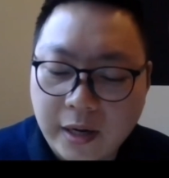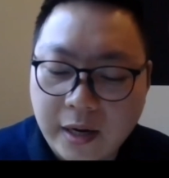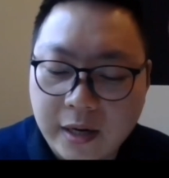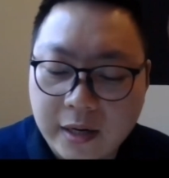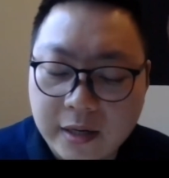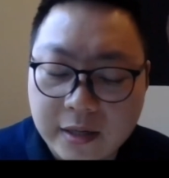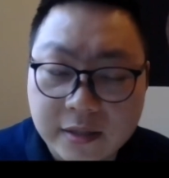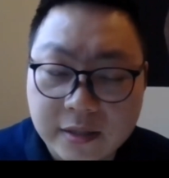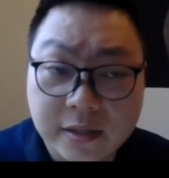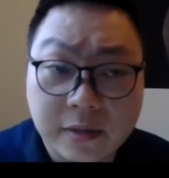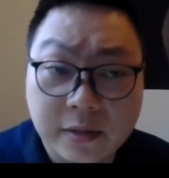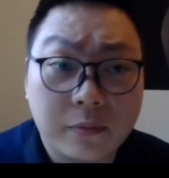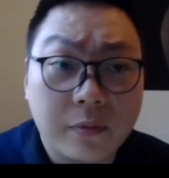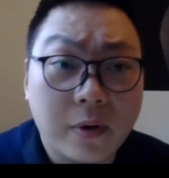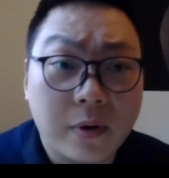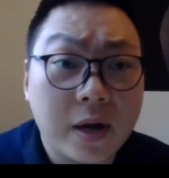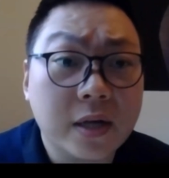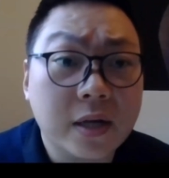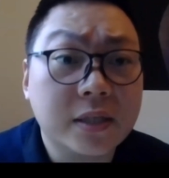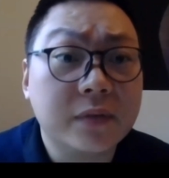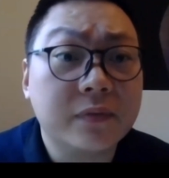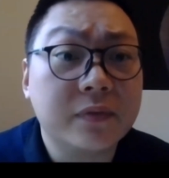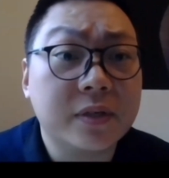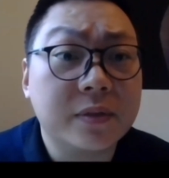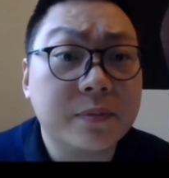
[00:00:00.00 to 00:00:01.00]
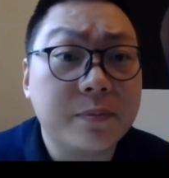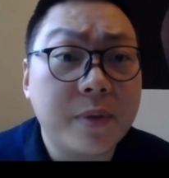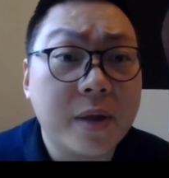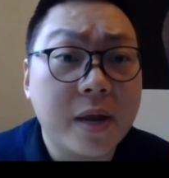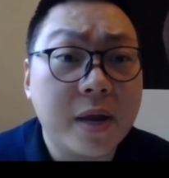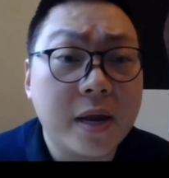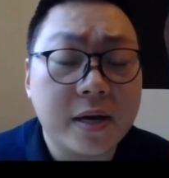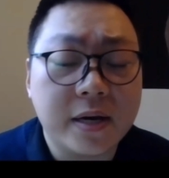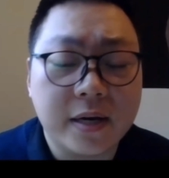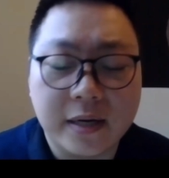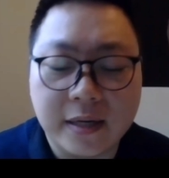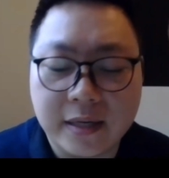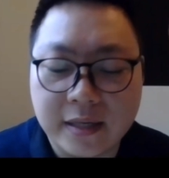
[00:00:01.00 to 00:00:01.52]
at is the rise of
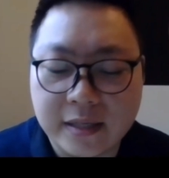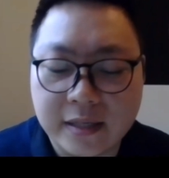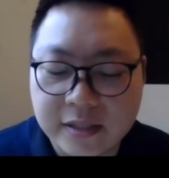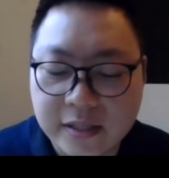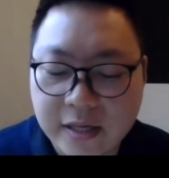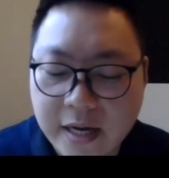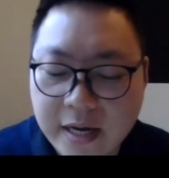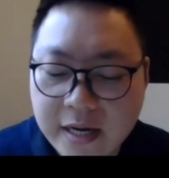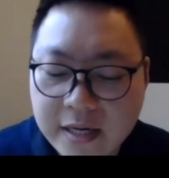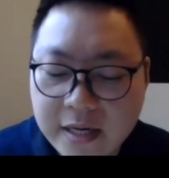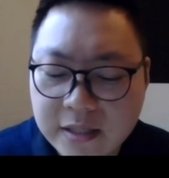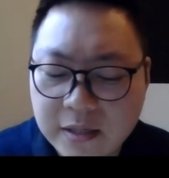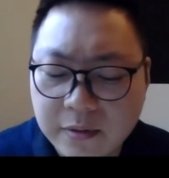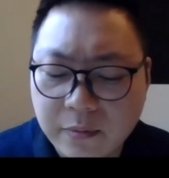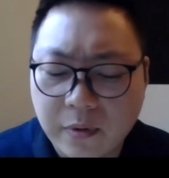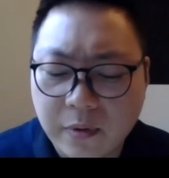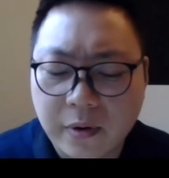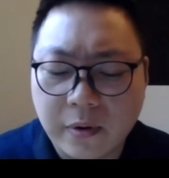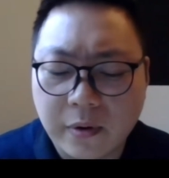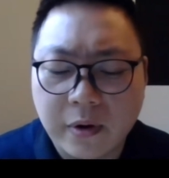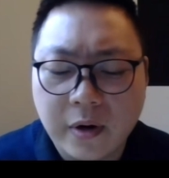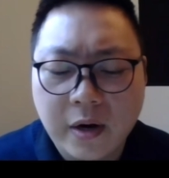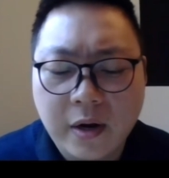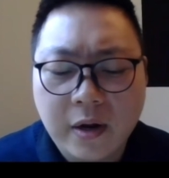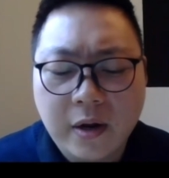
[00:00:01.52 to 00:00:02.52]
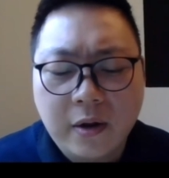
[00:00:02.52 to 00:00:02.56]
Japan in East Asia, where